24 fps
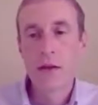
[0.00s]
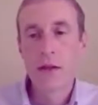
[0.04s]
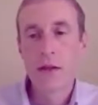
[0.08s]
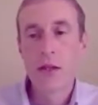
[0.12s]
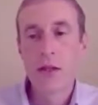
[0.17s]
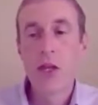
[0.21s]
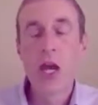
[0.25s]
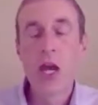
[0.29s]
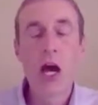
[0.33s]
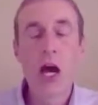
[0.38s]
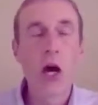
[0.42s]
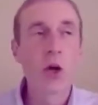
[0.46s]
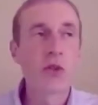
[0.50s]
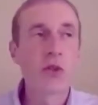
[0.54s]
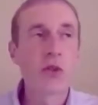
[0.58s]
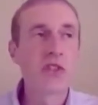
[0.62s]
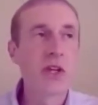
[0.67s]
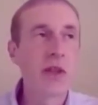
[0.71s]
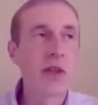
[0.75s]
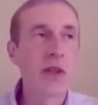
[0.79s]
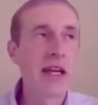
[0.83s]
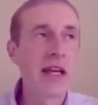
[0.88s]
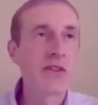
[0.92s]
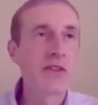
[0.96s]
No,
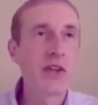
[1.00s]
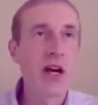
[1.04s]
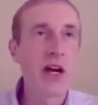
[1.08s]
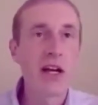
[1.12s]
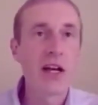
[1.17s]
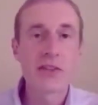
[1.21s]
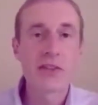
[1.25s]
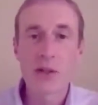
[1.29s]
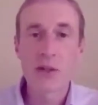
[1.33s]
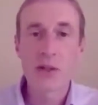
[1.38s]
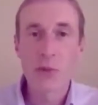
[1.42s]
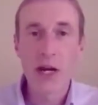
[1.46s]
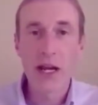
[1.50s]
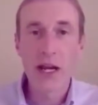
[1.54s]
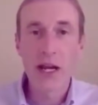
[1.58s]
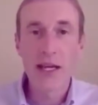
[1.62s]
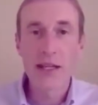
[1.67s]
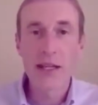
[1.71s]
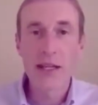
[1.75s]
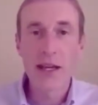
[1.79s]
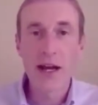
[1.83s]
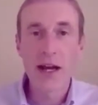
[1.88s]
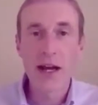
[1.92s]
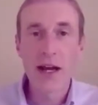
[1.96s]
so that's awesome,
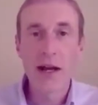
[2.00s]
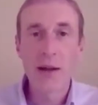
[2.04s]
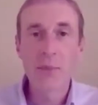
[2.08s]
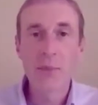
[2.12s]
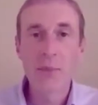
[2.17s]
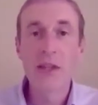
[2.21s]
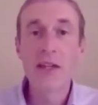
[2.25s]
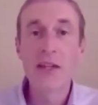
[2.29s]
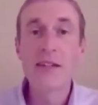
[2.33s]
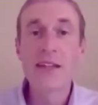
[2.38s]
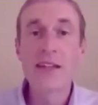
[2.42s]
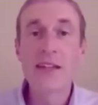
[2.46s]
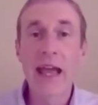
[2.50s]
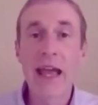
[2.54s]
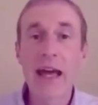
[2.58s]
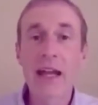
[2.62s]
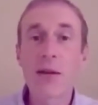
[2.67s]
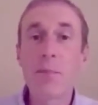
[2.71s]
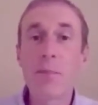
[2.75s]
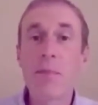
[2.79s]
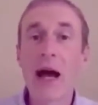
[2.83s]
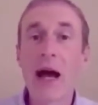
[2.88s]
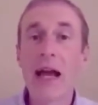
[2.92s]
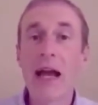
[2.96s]
right? The
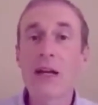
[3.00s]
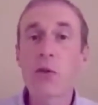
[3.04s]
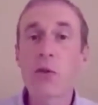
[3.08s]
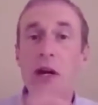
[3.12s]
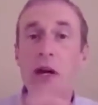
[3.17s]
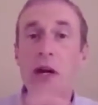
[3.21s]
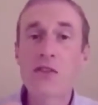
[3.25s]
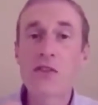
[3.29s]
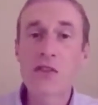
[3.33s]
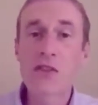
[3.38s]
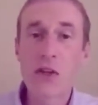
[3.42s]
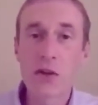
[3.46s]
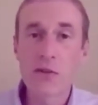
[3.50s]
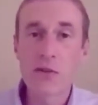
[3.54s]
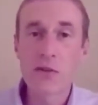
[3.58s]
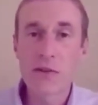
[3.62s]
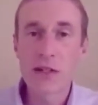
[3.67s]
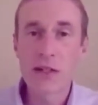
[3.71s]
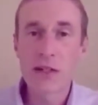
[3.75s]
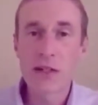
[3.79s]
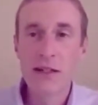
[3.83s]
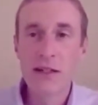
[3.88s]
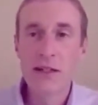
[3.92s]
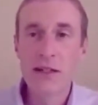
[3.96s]
data migrates
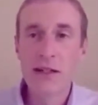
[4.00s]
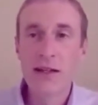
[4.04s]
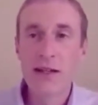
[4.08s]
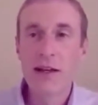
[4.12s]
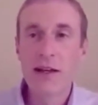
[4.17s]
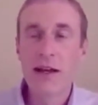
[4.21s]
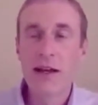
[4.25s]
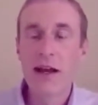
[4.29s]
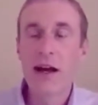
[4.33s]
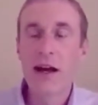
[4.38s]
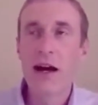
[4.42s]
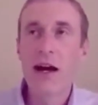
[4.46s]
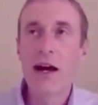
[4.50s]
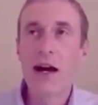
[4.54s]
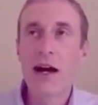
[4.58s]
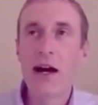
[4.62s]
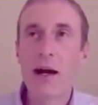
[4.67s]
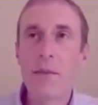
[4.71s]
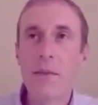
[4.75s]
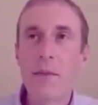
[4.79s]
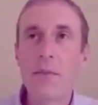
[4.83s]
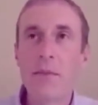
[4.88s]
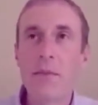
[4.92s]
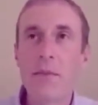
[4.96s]
over
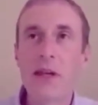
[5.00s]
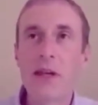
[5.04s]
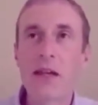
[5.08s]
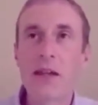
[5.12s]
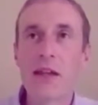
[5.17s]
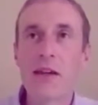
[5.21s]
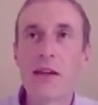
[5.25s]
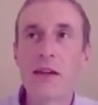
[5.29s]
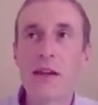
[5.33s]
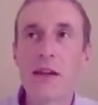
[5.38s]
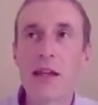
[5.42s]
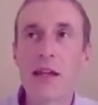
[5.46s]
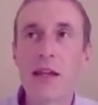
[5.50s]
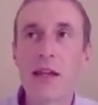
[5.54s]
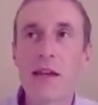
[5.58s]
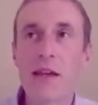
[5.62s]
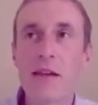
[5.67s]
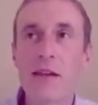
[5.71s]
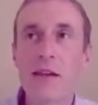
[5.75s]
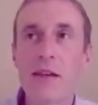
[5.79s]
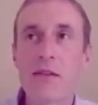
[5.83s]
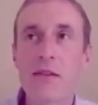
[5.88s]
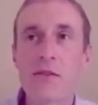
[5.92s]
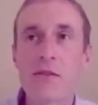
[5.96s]
and
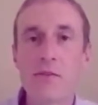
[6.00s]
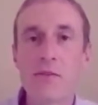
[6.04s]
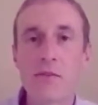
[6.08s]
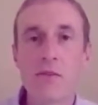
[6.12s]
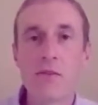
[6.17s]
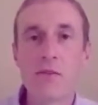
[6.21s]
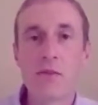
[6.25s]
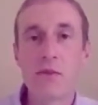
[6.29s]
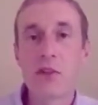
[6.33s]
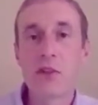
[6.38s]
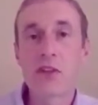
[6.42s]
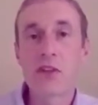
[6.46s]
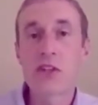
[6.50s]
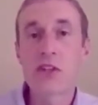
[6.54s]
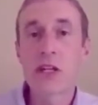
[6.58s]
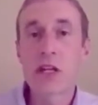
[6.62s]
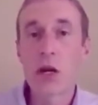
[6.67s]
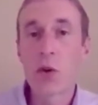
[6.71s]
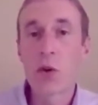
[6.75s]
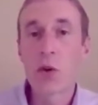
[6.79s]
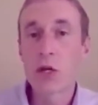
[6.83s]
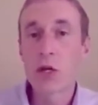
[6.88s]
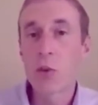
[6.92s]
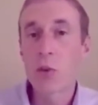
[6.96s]
doesn't
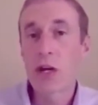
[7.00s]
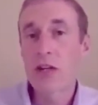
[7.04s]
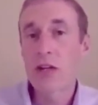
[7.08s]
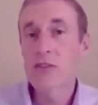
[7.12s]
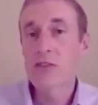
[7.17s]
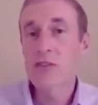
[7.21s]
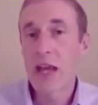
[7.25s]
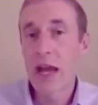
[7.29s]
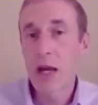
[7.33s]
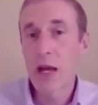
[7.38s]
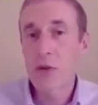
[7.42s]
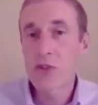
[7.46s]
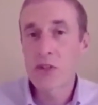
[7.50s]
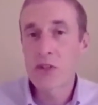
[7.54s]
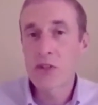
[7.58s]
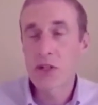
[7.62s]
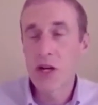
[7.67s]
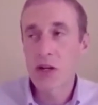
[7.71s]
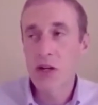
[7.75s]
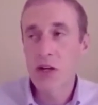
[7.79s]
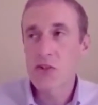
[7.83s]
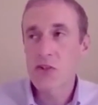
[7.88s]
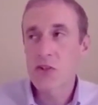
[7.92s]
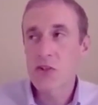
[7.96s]
go anywhere. It's housed in
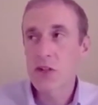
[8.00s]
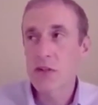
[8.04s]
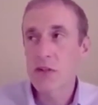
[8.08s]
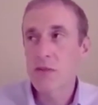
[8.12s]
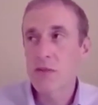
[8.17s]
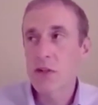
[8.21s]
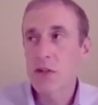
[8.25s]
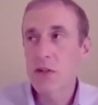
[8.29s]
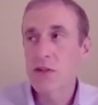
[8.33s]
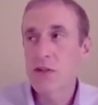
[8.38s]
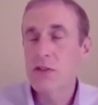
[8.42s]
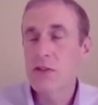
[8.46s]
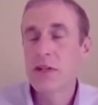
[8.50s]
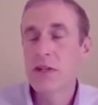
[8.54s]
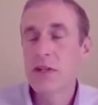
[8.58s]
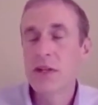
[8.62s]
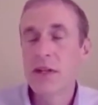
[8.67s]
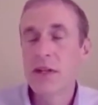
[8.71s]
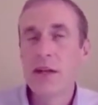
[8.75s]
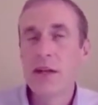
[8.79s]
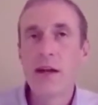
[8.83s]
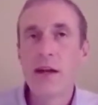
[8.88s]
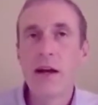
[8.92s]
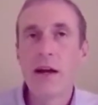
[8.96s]
our servers.
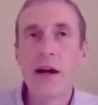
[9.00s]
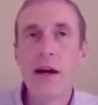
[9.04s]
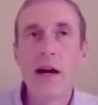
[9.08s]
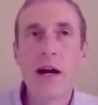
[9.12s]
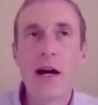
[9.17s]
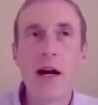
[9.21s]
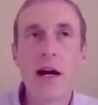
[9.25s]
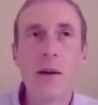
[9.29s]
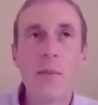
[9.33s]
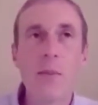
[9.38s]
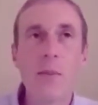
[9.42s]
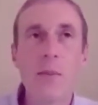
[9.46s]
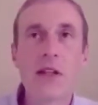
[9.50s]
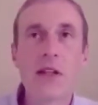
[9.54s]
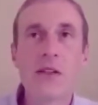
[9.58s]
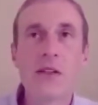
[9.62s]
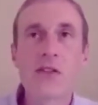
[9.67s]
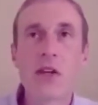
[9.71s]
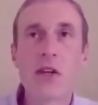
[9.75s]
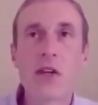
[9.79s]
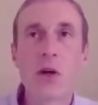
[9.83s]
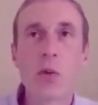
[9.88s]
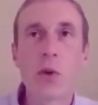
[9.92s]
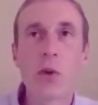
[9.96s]
And
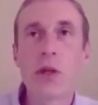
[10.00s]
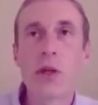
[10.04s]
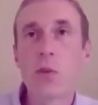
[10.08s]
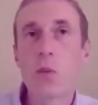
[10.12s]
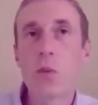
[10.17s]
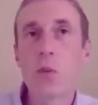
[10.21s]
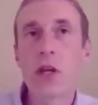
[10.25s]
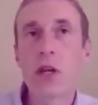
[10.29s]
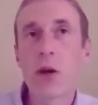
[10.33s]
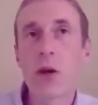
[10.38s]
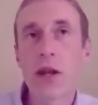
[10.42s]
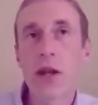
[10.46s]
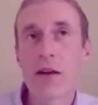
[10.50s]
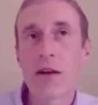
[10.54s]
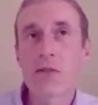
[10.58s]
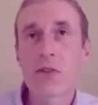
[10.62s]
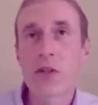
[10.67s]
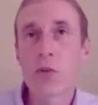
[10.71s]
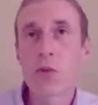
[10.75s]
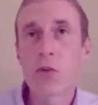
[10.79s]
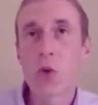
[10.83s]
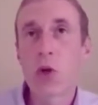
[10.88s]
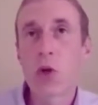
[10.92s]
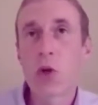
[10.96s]
so we don't have to
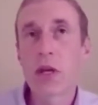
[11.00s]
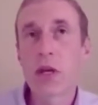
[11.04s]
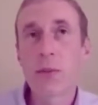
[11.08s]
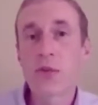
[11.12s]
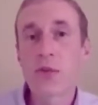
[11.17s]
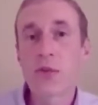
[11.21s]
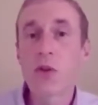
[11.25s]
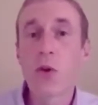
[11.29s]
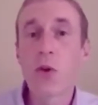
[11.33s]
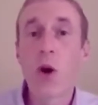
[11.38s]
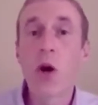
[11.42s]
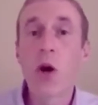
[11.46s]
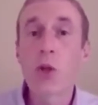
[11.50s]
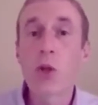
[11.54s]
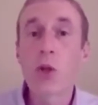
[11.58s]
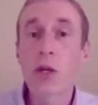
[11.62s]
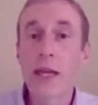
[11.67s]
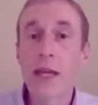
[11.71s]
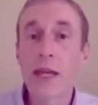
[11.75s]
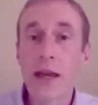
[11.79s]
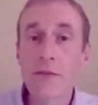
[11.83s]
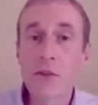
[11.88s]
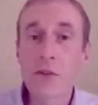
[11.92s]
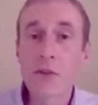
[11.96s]
enroll them. So I'll
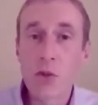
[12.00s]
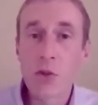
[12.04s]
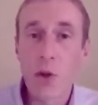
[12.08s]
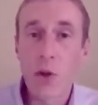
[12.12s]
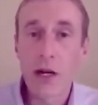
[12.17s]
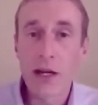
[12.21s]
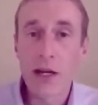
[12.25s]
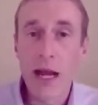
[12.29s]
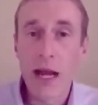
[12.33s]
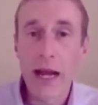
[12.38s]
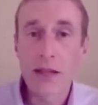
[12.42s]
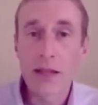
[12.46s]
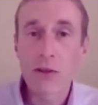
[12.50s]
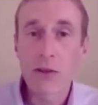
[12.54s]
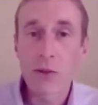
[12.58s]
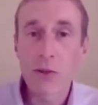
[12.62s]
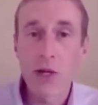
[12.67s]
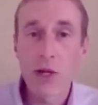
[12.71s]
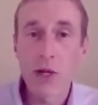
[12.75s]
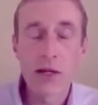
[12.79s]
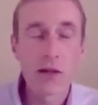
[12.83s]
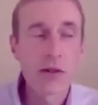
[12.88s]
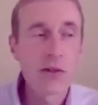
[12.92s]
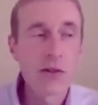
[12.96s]
only have to do our 9th
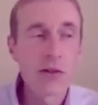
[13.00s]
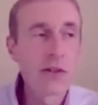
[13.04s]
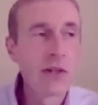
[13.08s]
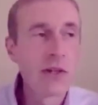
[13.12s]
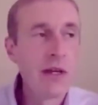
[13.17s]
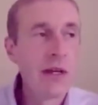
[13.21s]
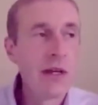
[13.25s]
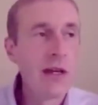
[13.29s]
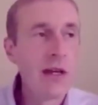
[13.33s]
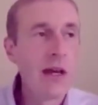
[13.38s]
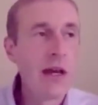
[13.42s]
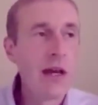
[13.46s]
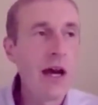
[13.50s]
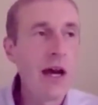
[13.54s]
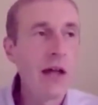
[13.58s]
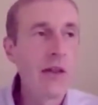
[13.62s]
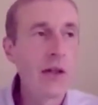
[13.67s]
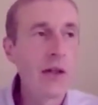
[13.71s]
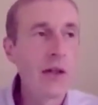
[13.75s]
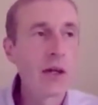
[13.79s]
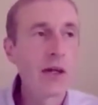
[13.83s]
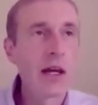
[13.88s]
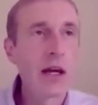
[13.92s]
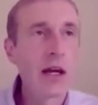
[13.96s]
graders
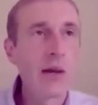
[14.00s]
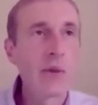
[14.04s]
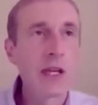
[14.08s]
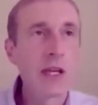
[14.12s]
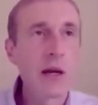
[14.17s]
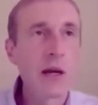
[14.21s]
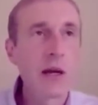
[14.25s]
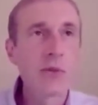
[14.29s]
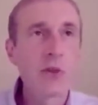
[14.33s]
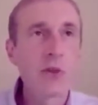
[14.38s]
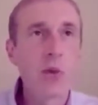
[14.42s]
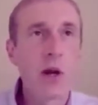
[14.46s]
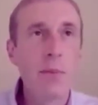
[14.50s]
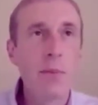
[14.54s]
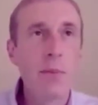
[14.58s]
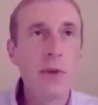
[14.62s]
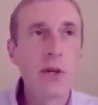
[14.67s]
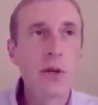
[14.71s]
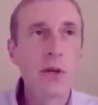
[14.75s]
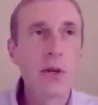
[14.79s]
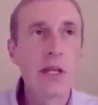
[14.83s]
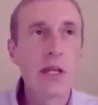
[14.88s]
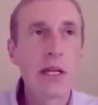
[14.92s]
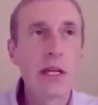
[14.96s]
that are coming up to our
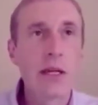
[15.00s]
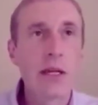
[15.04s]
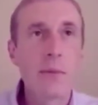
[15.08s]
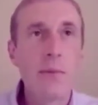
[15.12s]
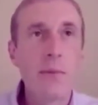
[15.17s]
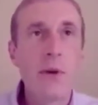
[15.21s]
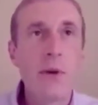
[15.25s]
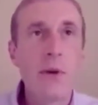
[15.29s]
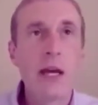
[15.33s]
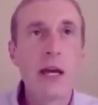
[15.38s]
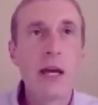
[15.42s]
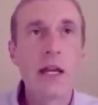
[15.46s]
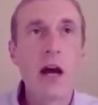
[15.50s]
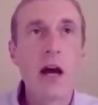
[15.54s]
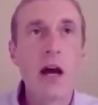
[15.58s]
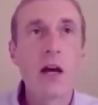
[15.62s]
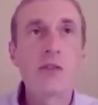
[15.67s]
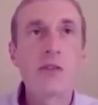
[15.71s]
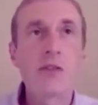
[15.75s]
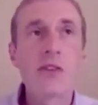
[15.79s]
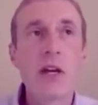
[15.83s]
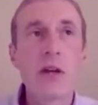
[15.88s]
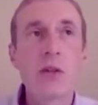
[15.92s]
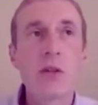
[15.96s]
building. But
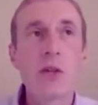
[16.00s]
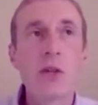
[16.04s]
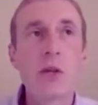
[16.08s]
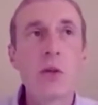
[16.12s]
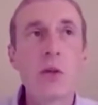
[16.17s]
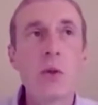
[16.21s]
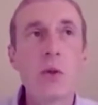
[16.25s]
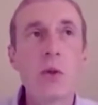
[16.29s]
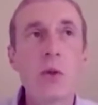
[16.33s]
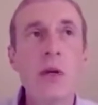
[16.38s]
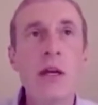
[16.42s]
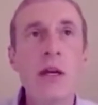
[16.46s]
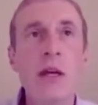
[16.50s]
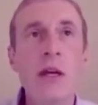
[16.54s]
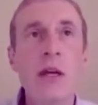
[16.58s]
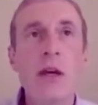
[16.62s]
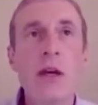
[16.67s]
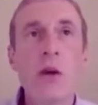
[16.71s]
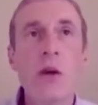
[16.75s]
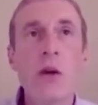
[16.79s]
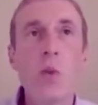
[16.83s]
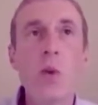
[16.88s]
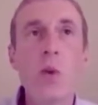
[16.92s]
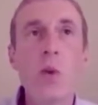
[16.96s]
I'll tell you,
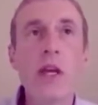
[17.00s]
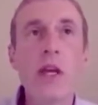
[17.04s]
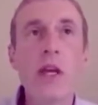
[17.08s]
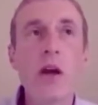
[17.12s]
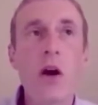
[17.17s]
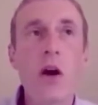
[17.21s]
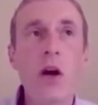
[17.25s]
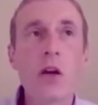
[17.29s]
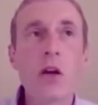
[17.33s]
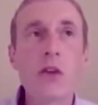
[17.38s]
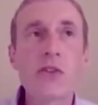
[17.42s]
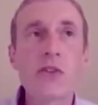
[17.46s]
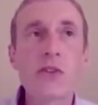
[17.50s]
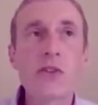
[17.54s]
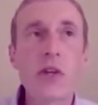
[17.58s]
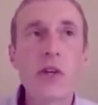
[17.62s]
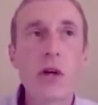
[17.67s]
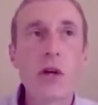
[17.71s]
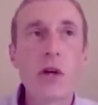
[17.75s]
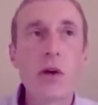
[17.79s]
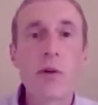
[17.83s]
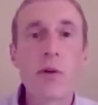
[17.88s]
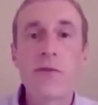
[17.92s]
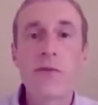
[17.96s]
we
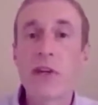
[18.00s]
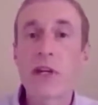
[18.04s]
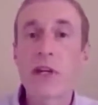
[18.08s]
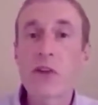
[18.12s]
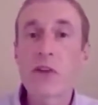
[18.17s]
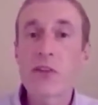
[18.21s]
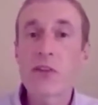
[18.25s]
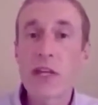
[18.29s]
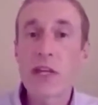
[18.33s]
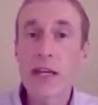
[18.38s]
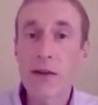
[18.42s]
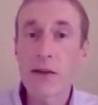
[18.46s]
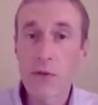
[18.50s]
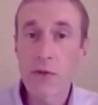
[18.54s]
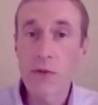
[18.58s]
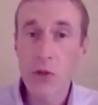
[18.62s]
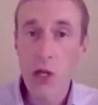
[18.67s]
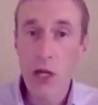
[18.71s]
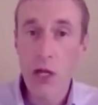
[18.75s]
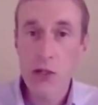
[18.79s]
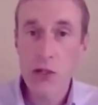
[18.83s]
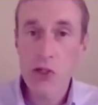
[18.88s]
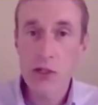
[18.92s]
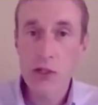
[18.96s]
also finger scan for
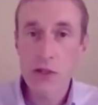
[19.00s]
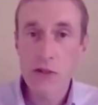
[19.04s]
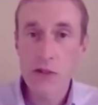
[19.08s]
lunches